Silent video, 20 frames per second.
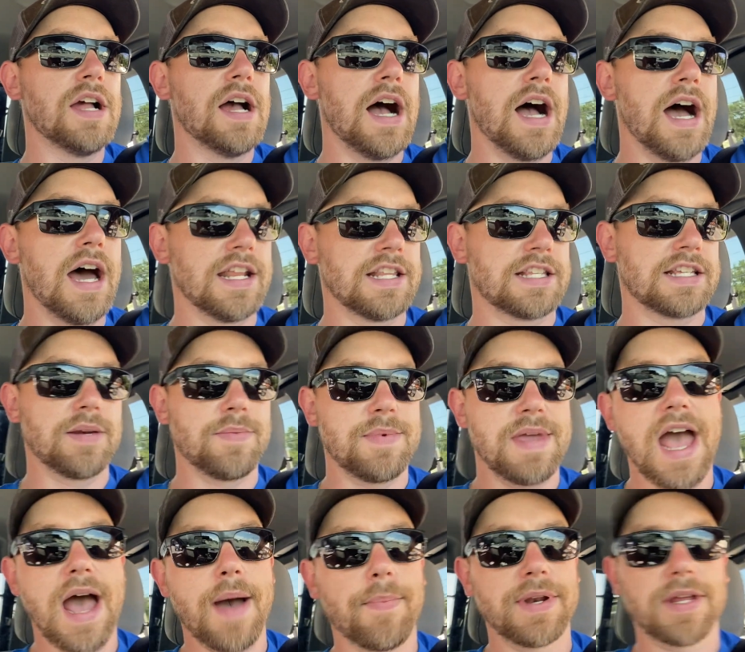Uh, and it's going to be
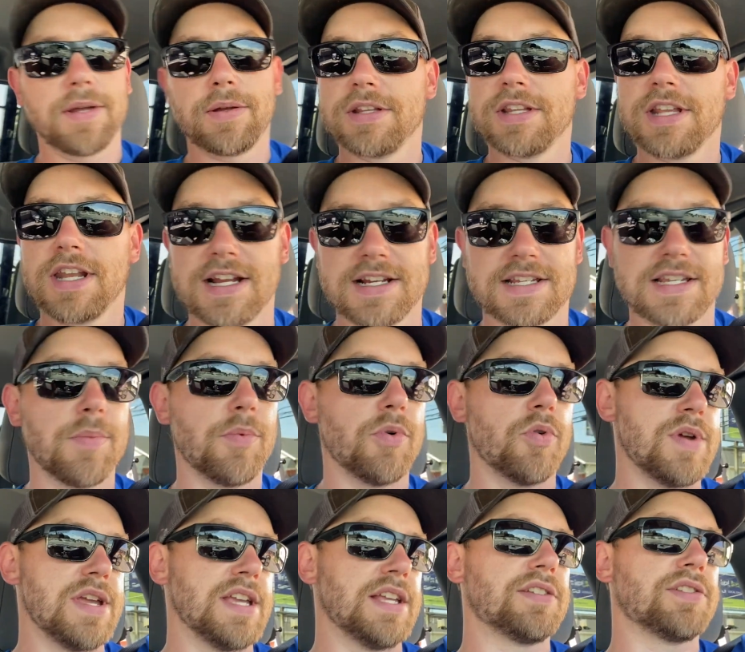happening in the next couple
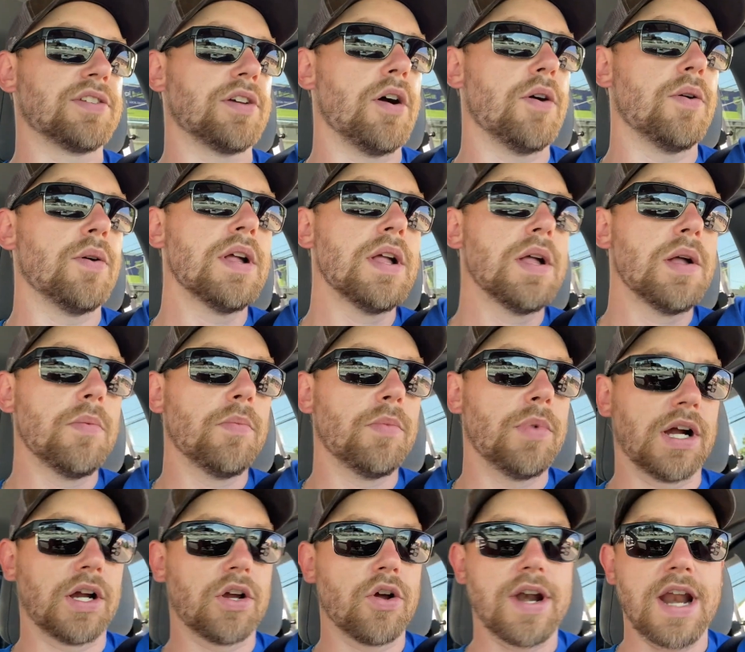of weeks. So
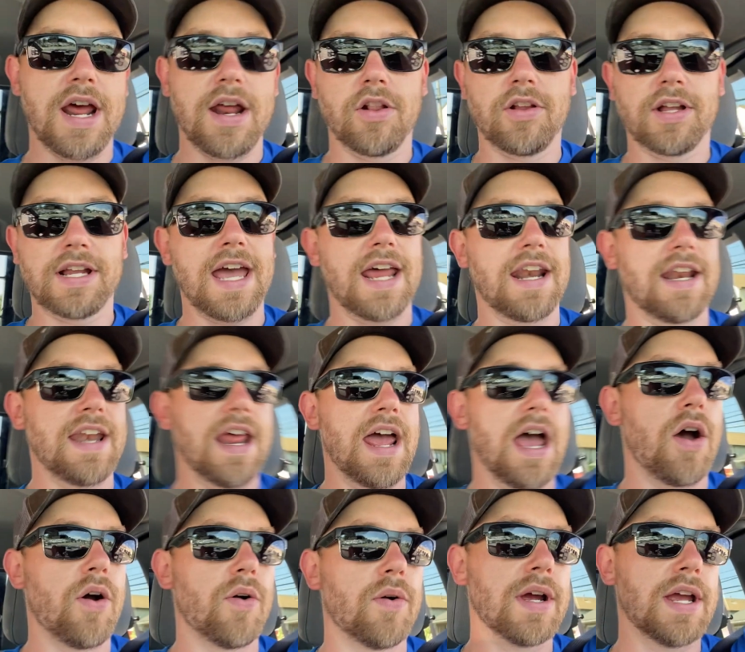I'm uh, going down to look at it
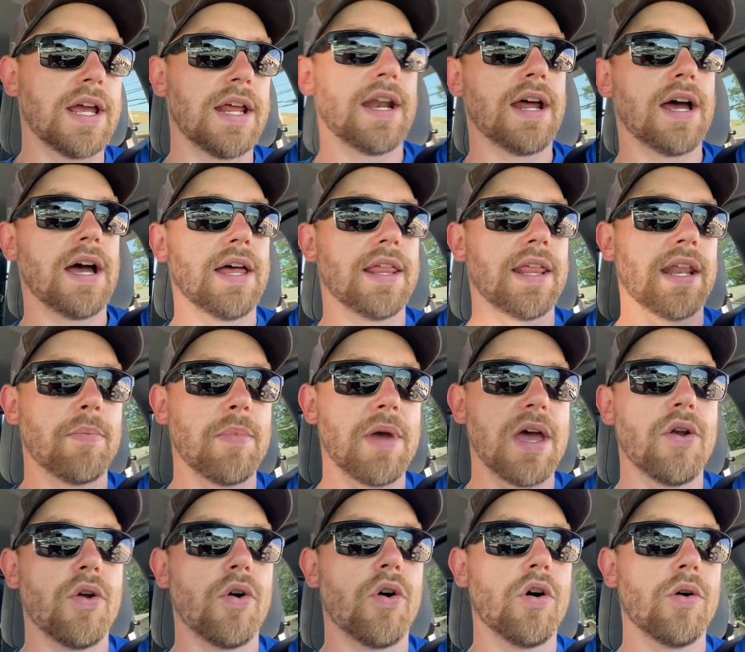now, and uh, then I'm
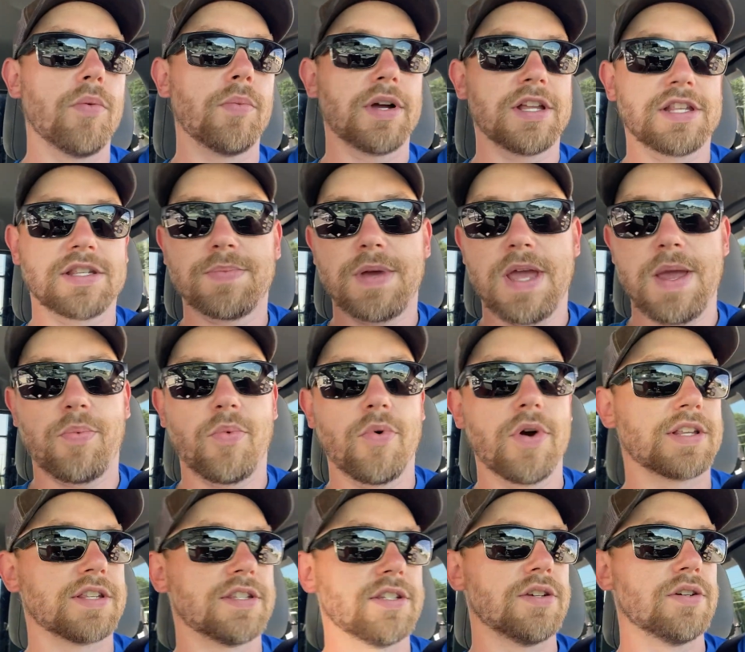heading home. Got some
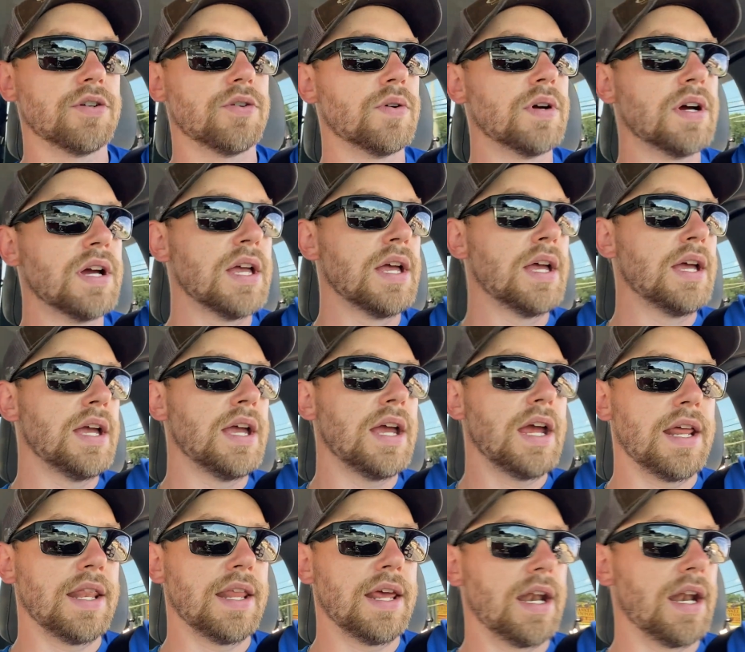paperwork to do,
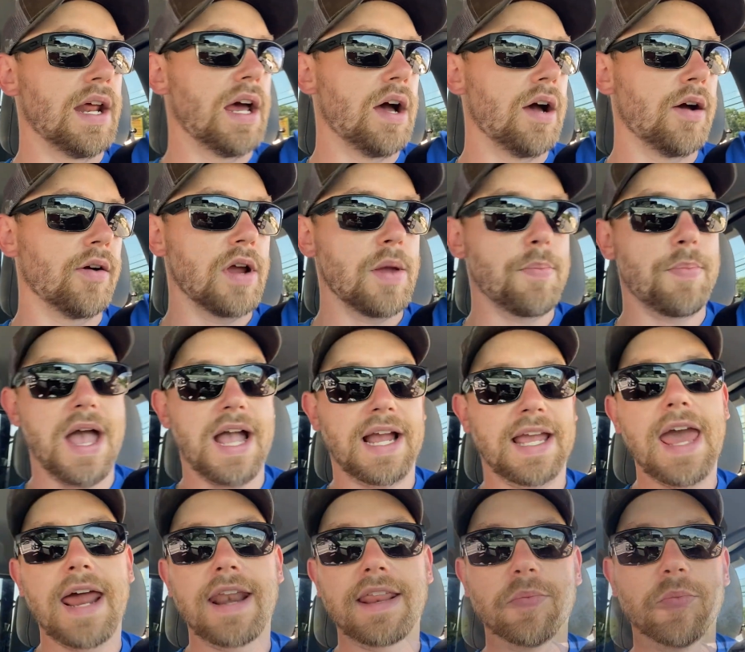and then right back
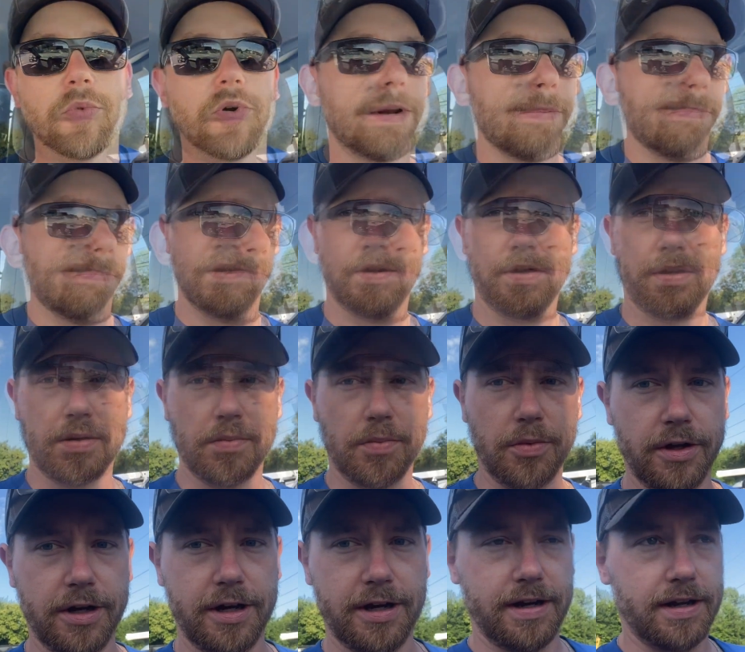at it in the morning.
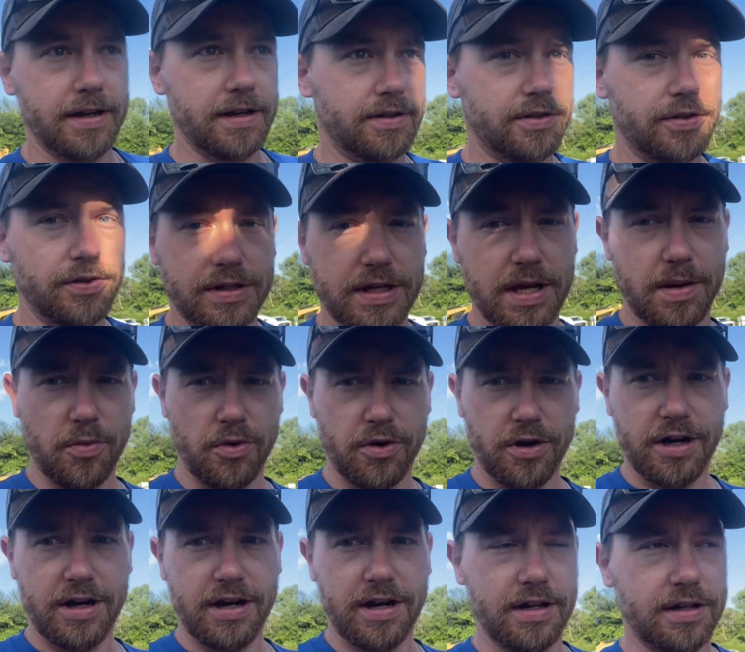Morning, Tuesday
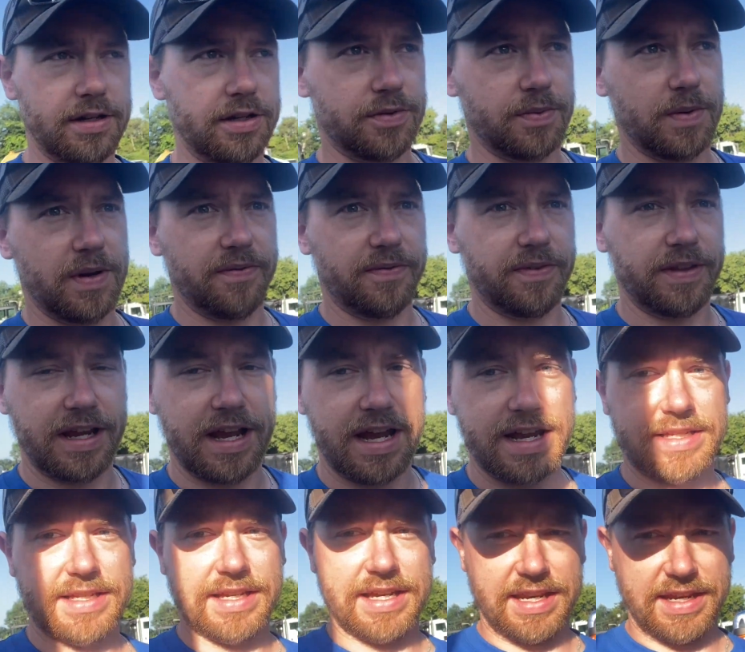morning. Just waiting for the
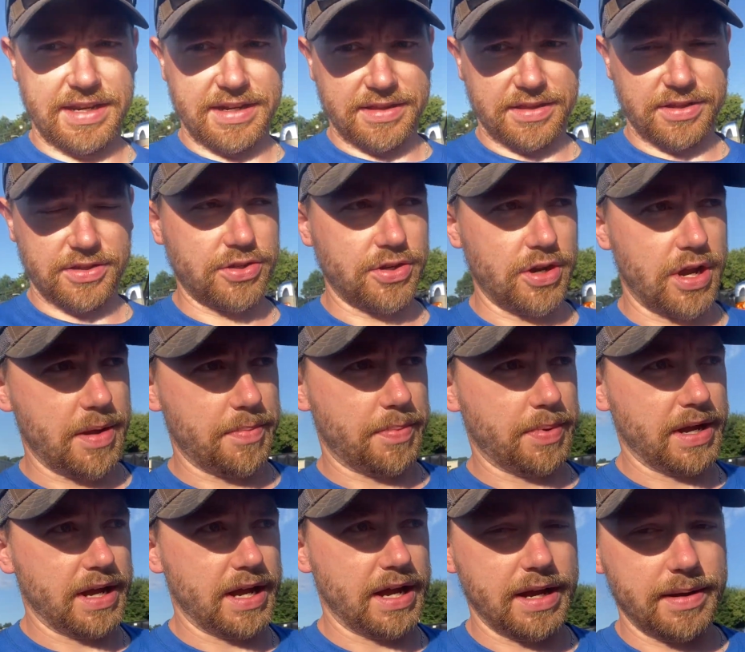guys to get here at the
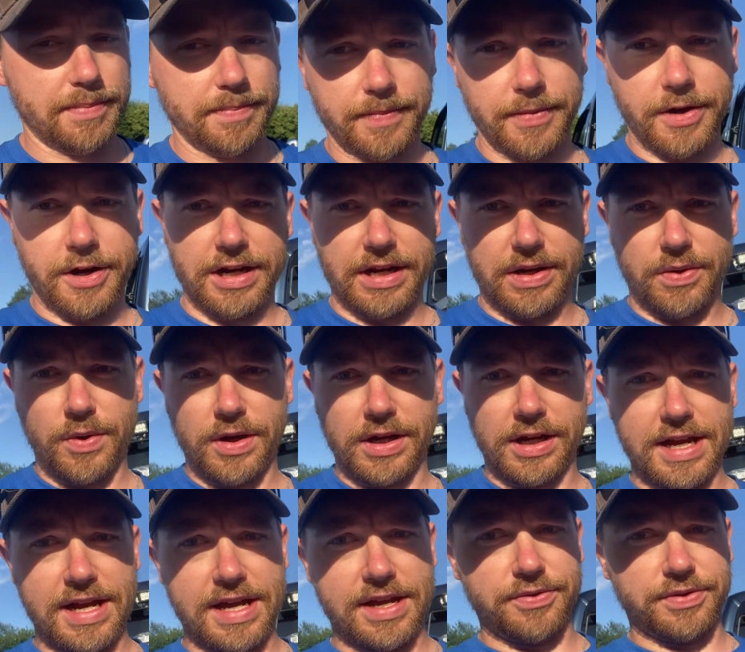shop. Um, I already got one
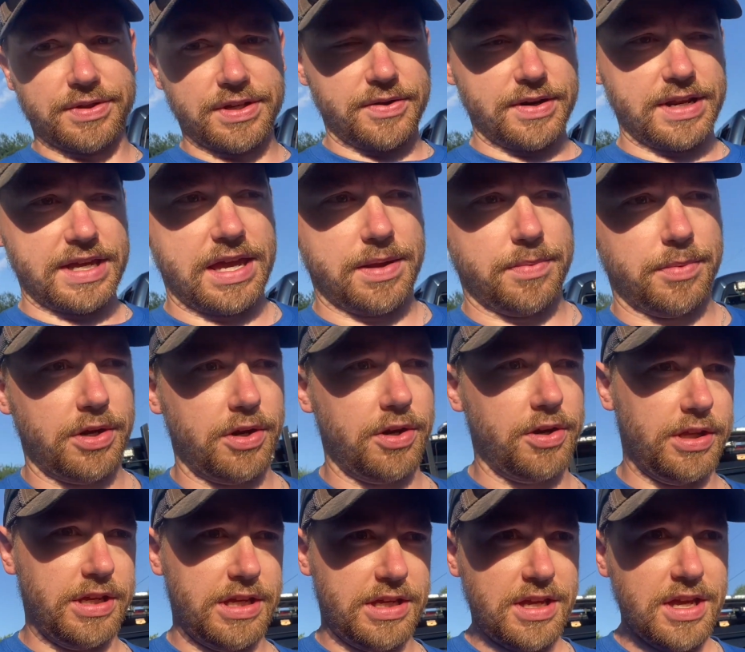guy who's already came in
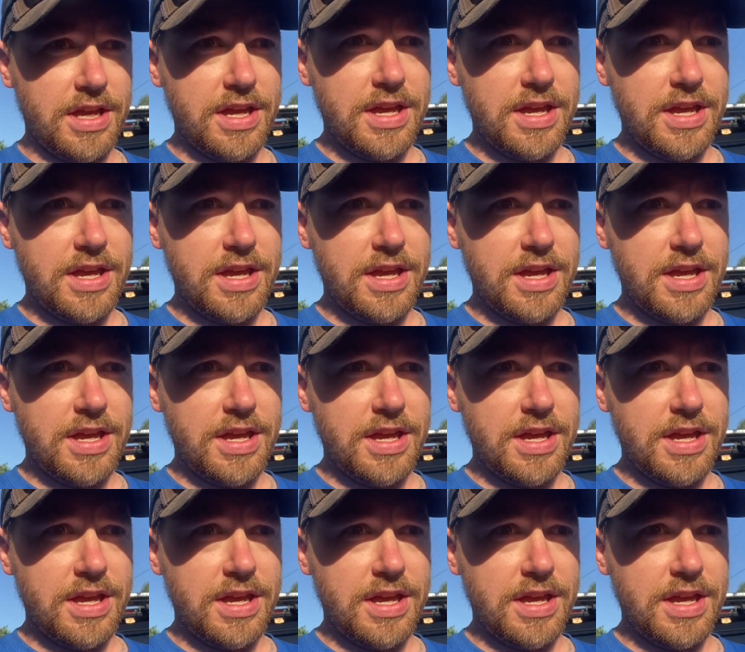early,